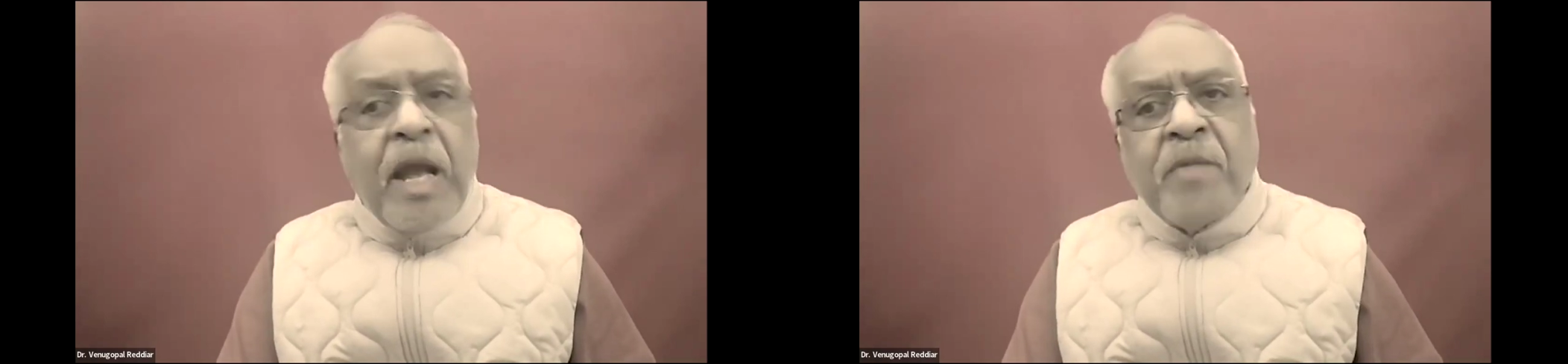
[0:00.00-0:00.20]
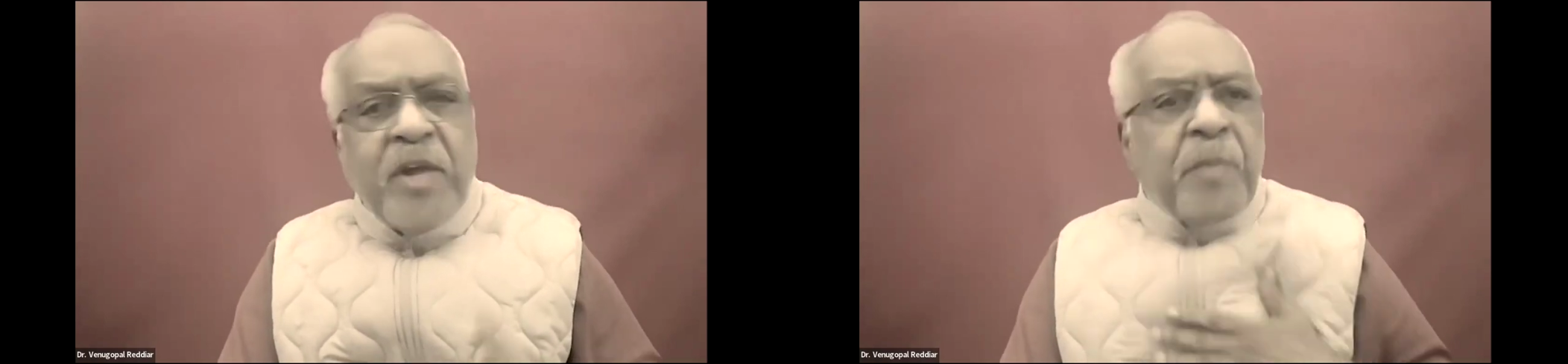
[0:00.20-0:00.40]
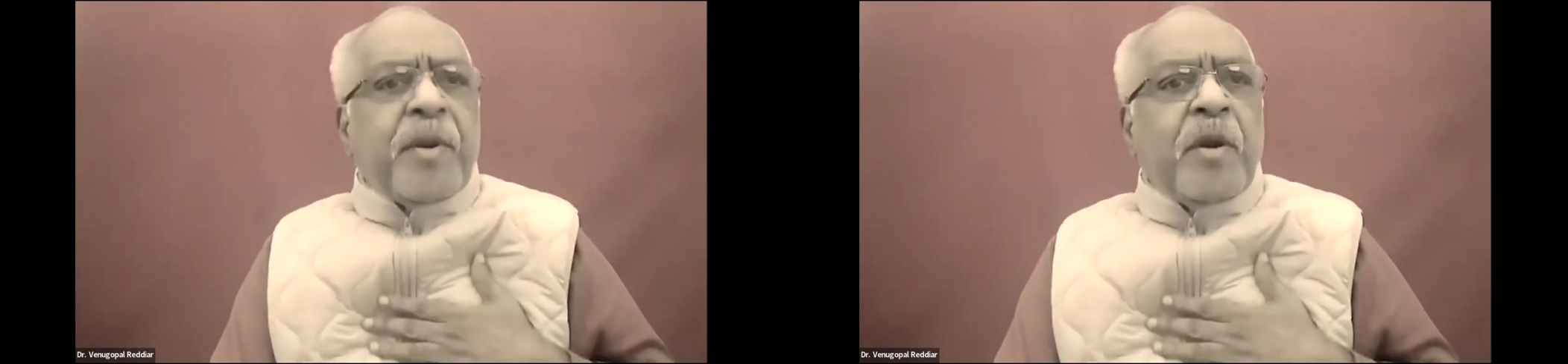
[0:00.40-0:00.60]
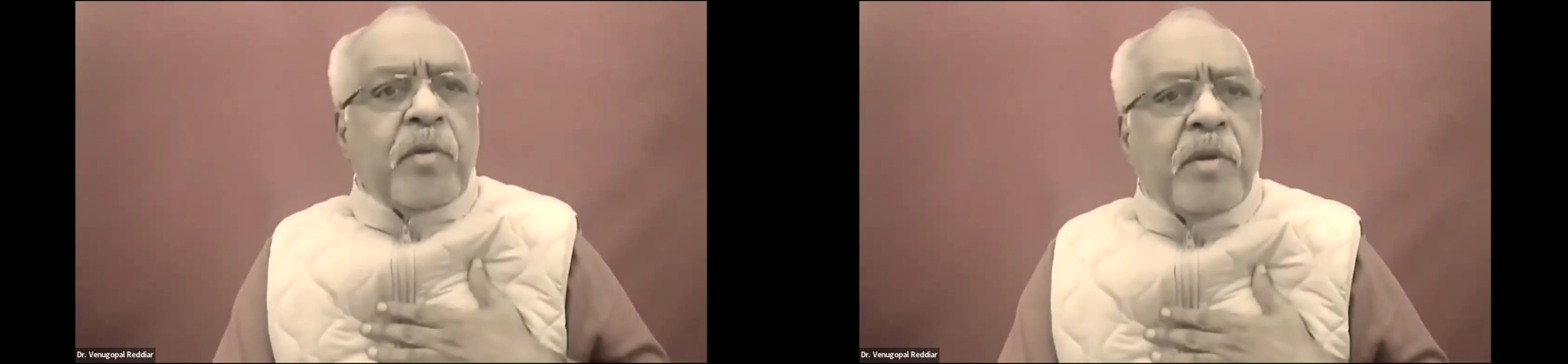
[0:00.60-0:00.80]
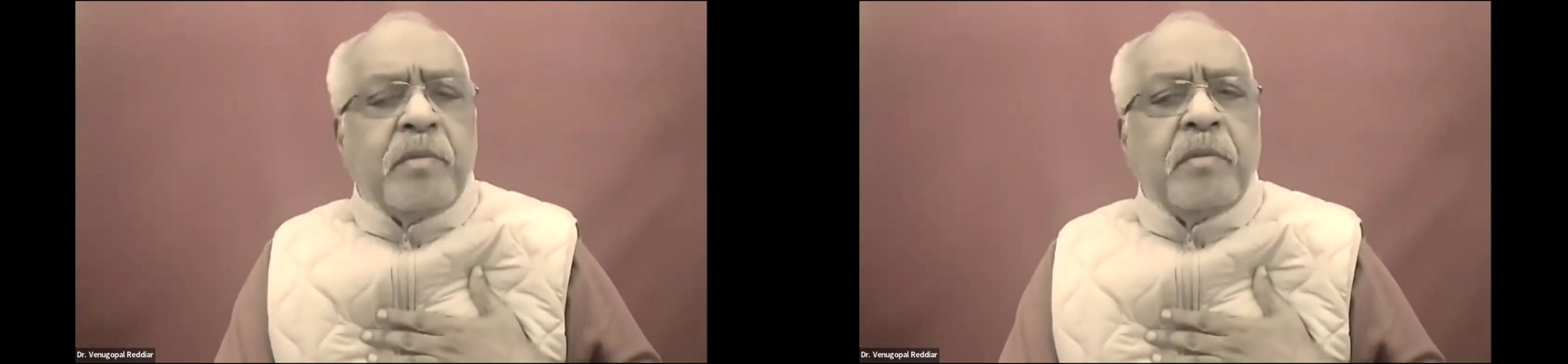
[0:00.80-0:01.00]
I'm very
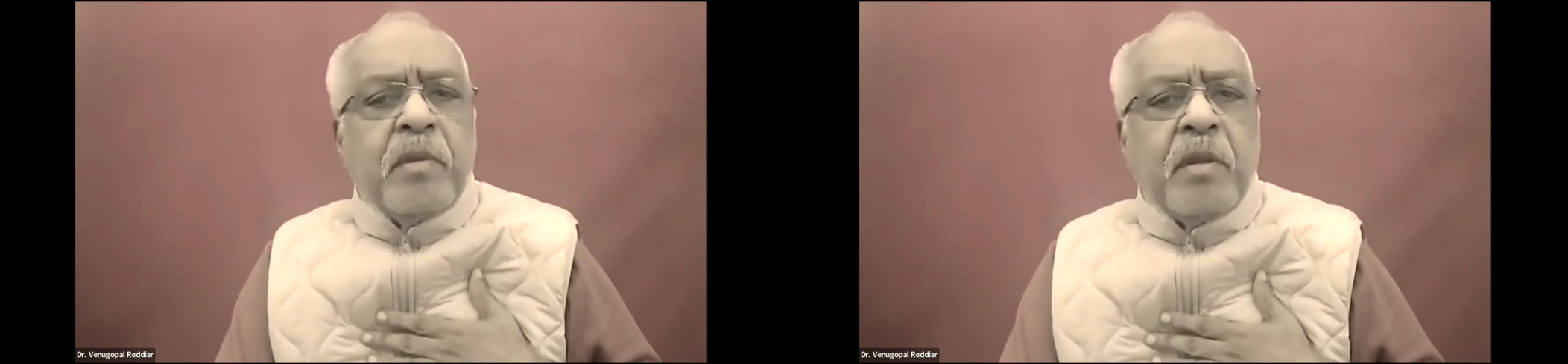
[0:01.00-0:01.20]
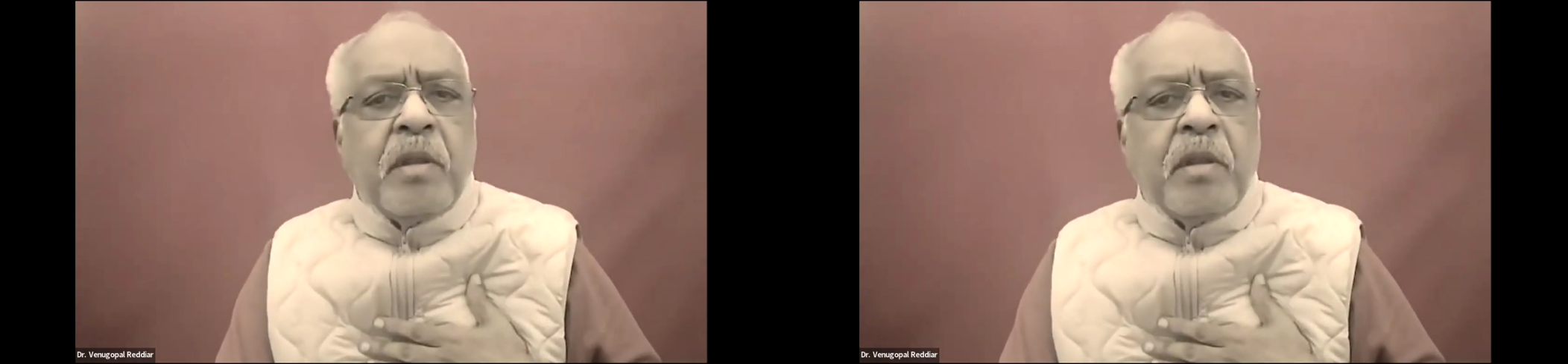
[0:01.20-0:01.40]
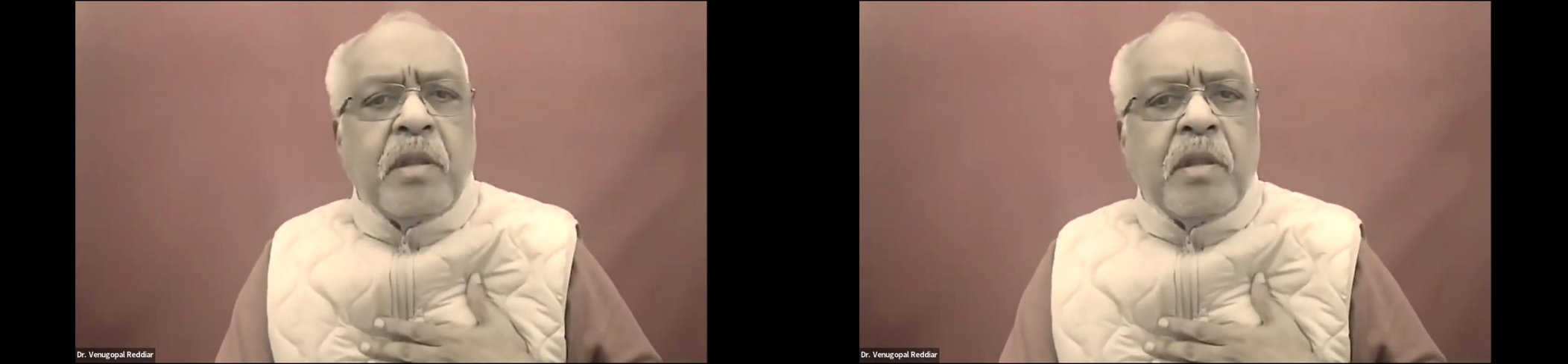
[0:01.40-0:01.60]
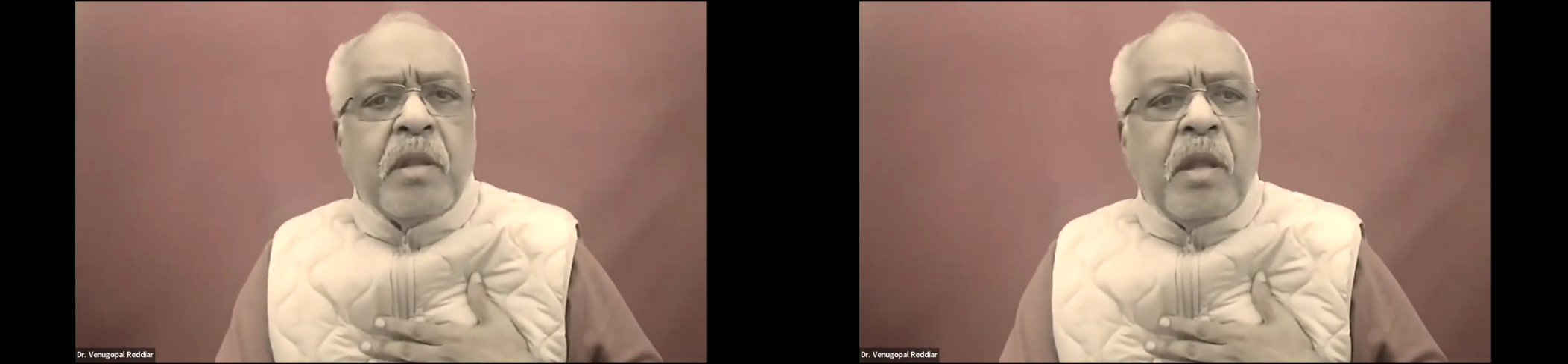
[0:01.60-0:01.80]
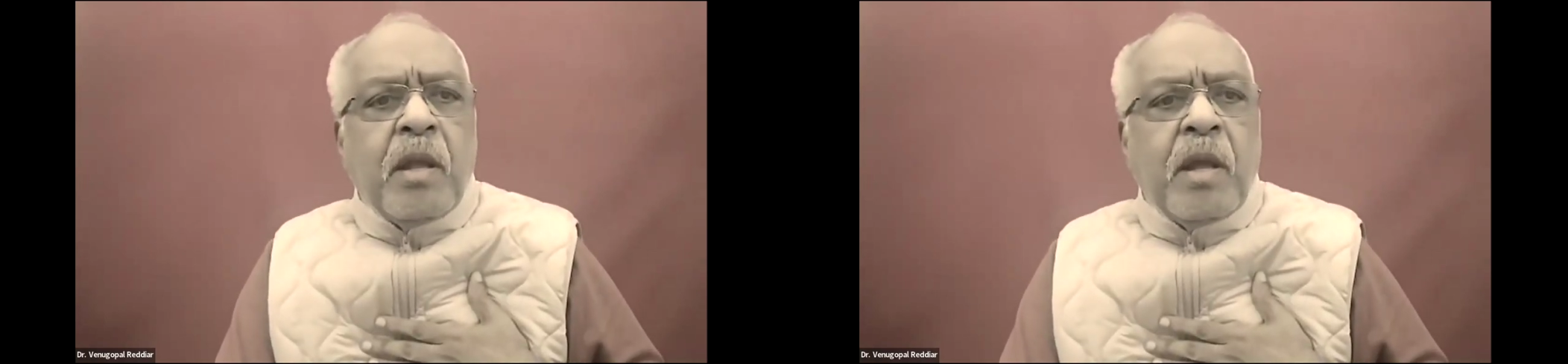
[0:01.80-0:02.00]
proud.
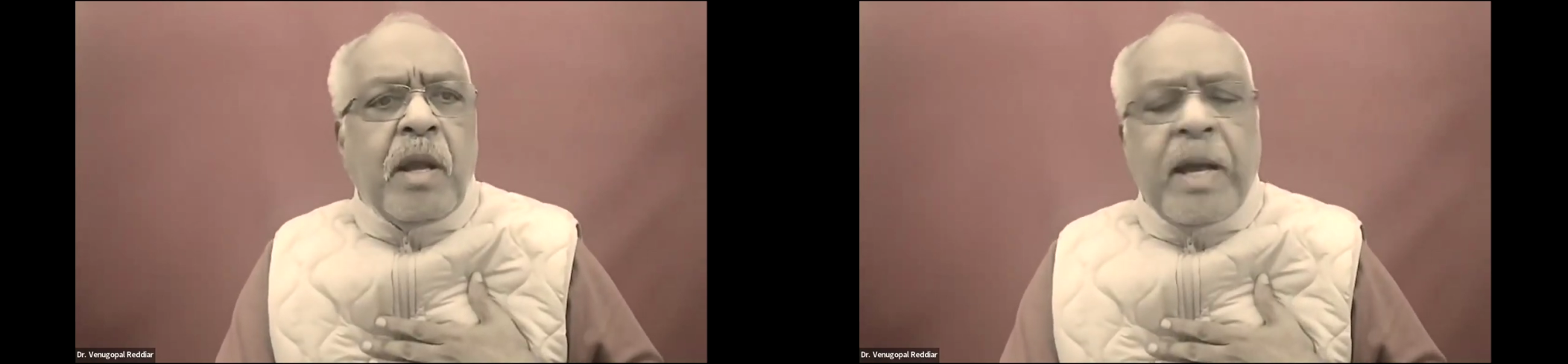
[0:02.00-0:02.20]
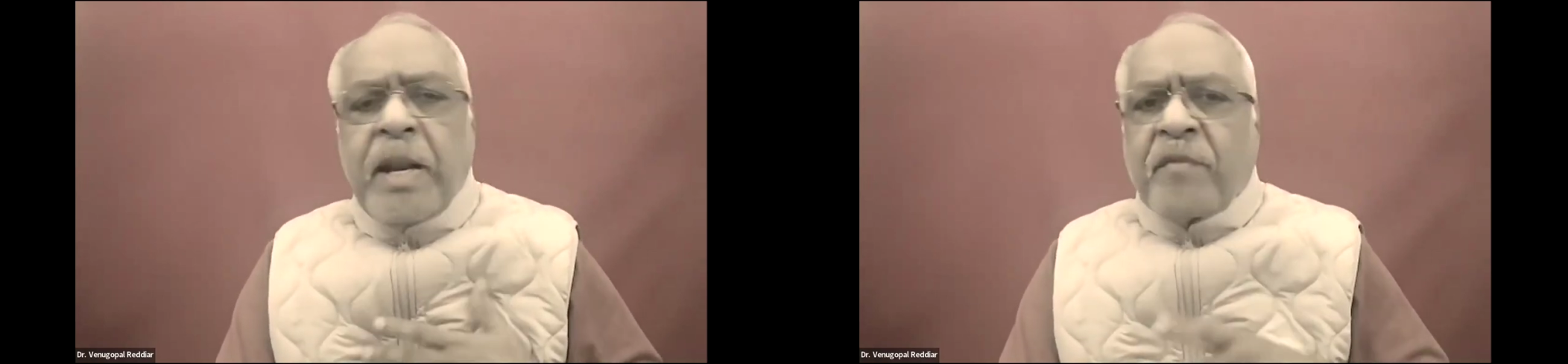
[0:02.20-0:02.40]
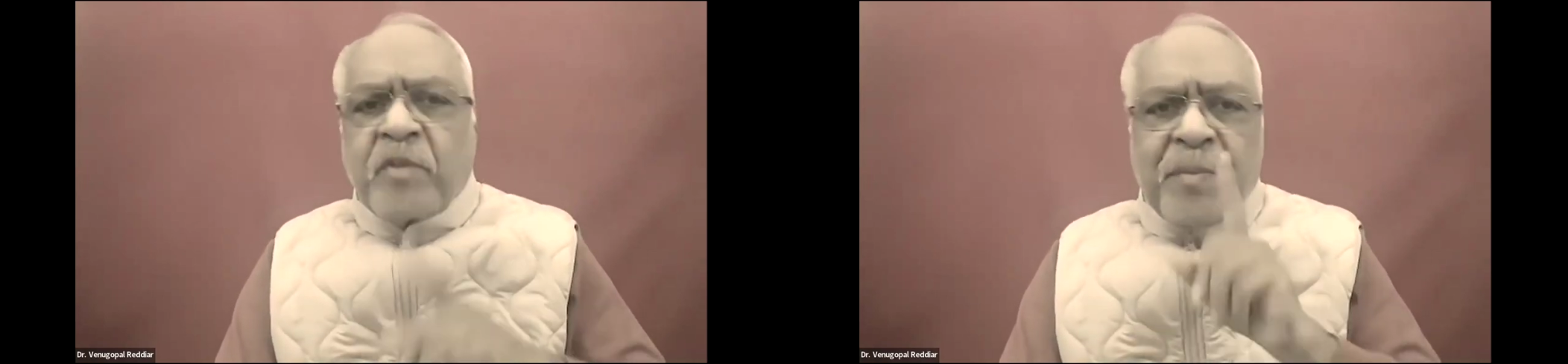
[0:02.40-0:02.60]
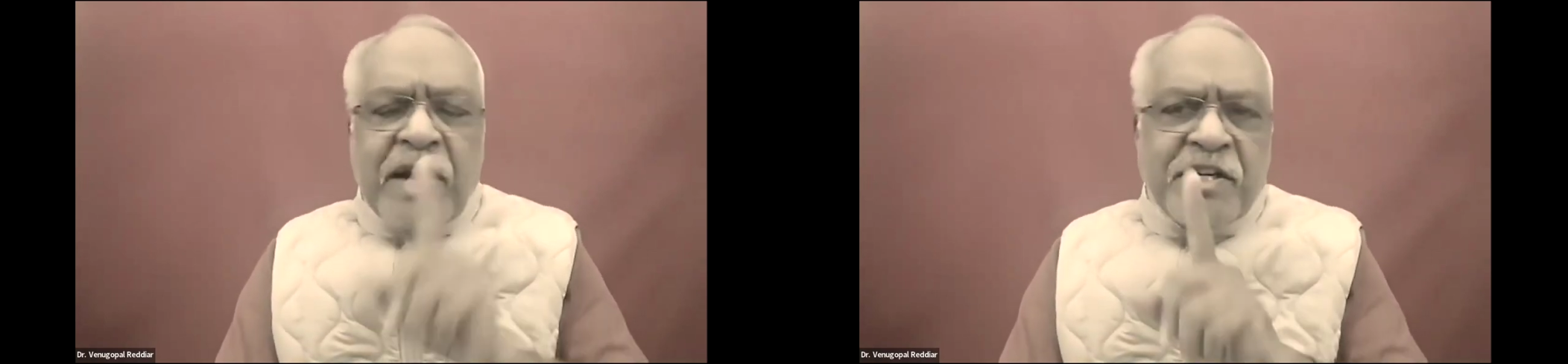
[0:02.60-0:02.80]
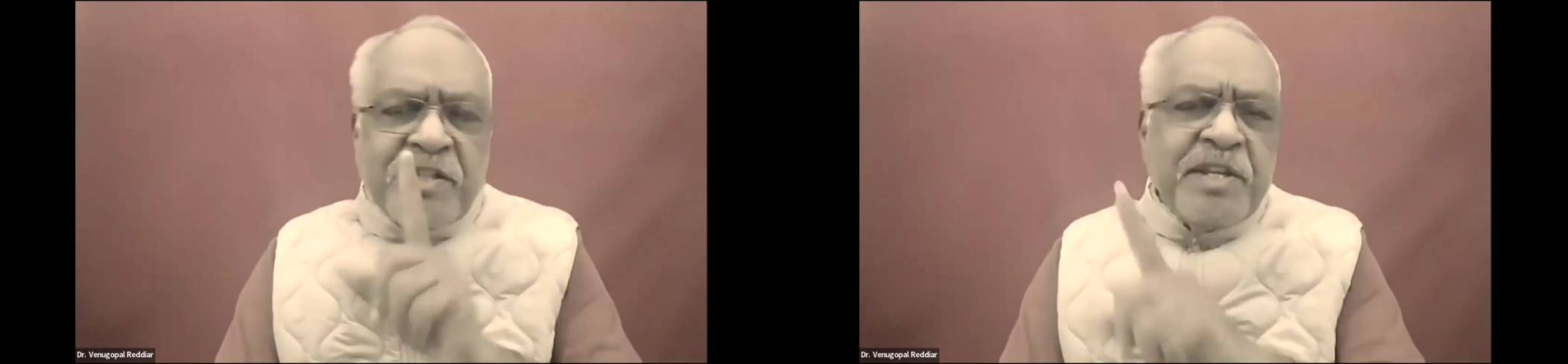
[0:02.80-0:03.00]
And after
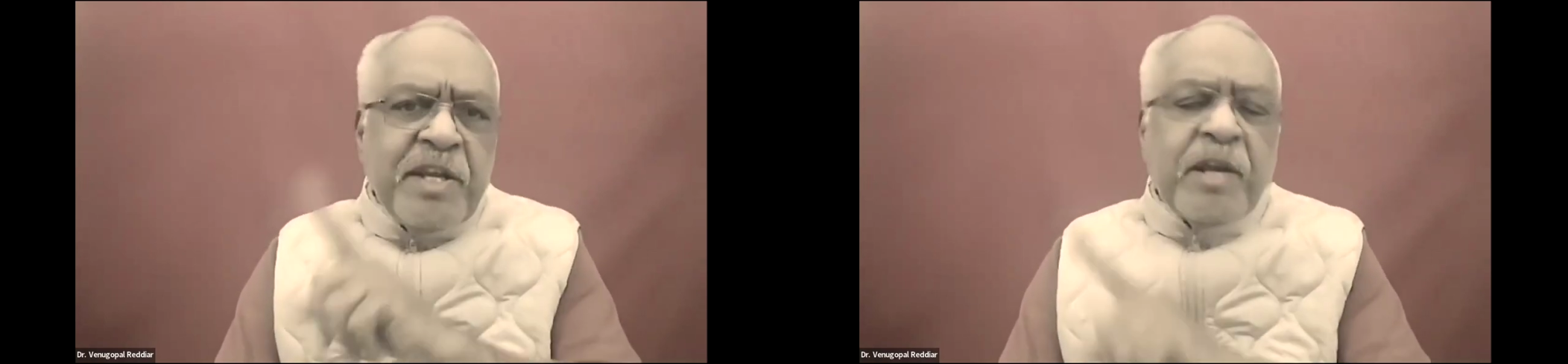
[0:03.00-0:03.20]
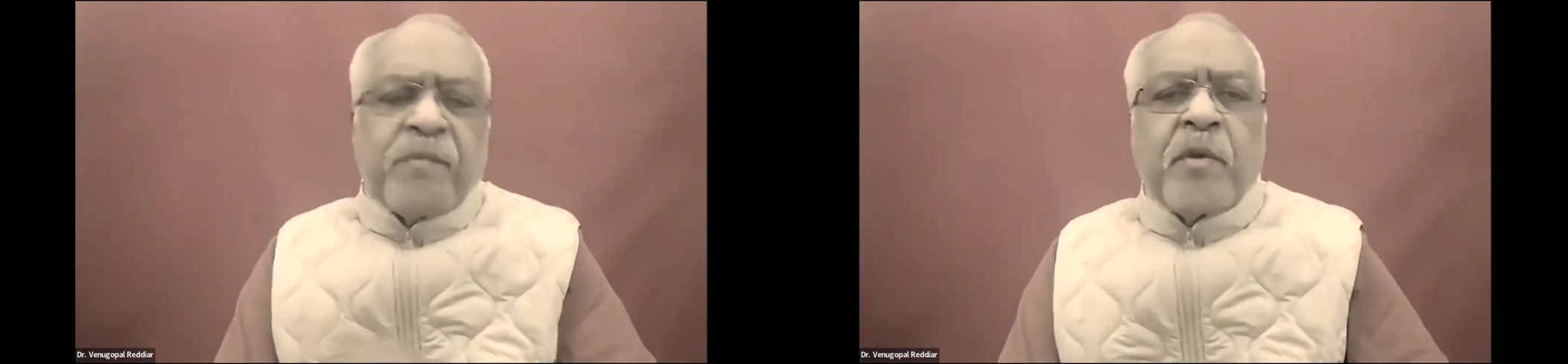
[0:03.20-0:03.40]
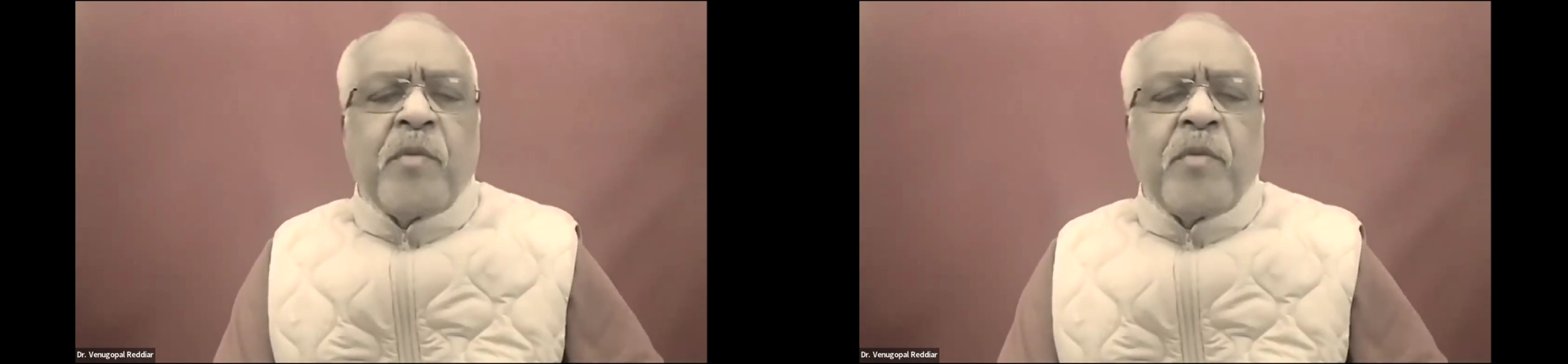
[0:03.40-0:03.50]
practicing here